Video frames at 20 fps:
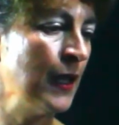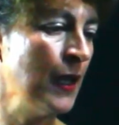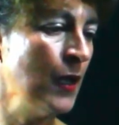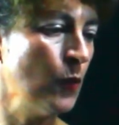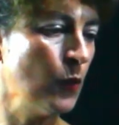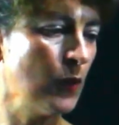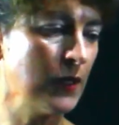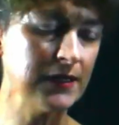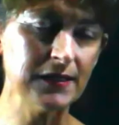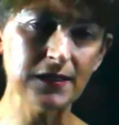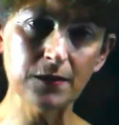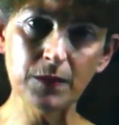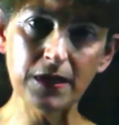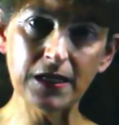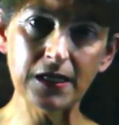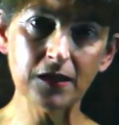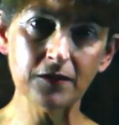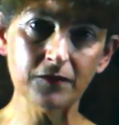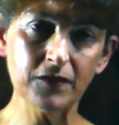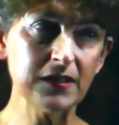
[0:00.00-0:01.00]
What is the
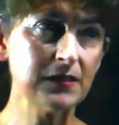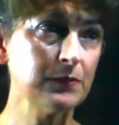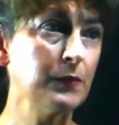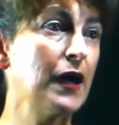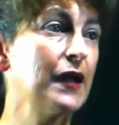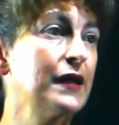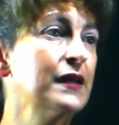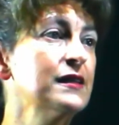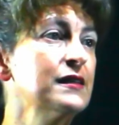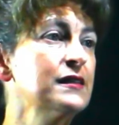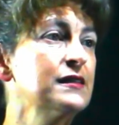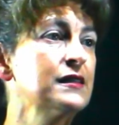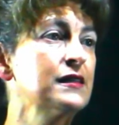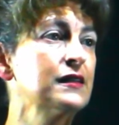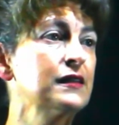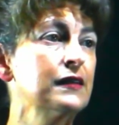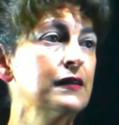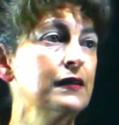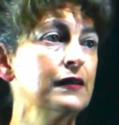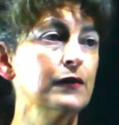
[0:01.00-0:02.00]
meaning of this minus?
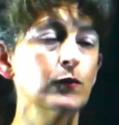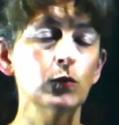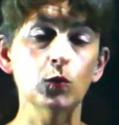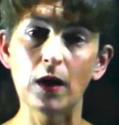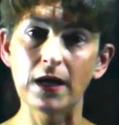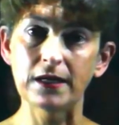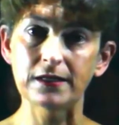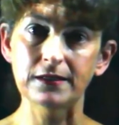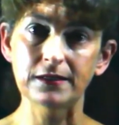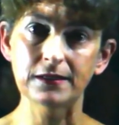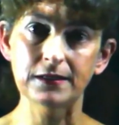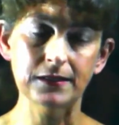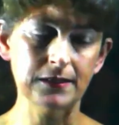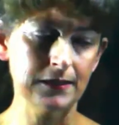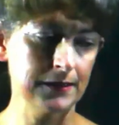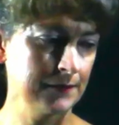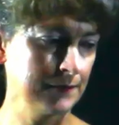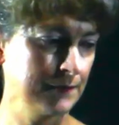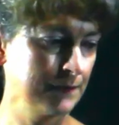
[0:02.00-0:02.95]
West.